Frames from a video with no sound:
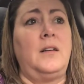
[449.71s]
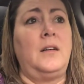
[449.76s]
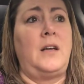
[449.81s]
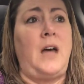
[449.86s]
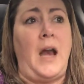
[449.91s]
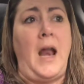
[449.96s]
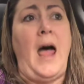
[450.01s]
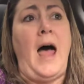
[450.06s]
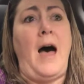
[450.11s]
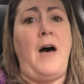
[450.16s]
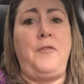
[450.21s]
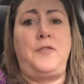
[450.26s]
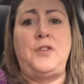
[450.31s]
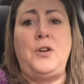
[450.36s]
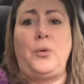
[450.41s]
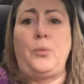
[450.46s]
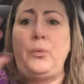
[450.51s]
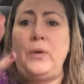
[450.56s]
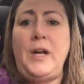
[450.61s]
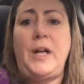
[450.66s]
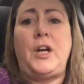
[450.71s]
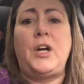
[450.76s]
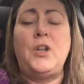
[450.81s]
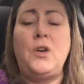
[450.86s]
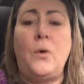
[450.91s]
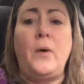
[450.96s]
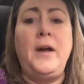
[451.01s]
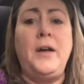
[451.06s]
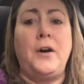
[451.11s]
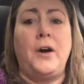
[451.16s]
gonna have to
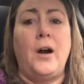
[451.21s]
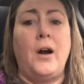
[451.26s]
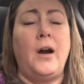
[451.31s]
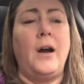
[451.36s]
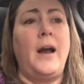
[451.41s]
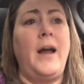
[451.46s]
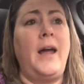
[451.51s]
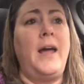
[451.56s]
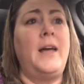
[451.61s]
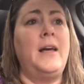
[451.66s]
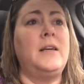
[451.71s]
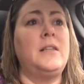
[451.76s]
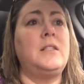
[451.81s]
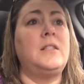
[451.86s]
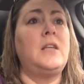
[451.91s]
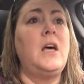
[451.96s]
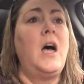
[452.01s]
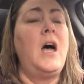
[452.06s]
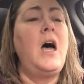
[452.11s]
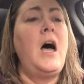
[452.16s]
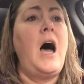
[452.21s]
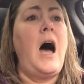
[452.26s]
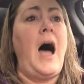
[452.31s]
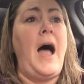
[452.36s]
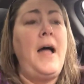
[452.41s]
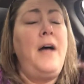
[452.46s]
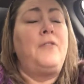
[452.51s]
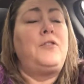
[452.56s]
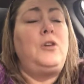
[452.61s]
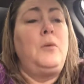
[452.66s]
reconnoiter is
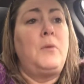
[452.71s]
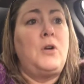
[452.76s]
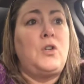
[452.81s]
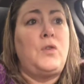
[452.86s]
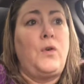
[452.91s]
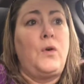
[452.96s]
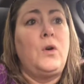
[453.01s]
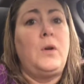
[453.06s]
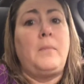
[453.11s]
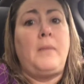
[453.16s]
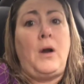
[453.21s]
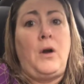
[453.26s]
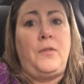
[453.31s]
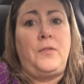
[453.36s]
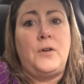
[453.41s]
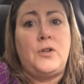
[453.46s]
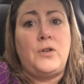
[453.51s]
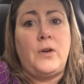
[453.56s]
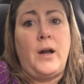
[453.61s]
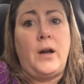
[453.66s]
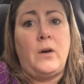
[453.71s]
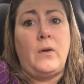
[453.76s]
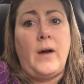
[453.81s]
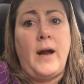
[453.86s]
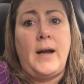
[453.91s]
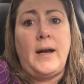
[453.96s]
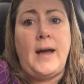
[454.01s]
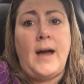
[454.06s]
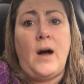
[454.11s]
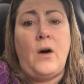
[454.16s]
I have too much food in my refrigerator
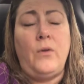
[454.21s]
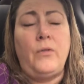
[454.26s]
right now.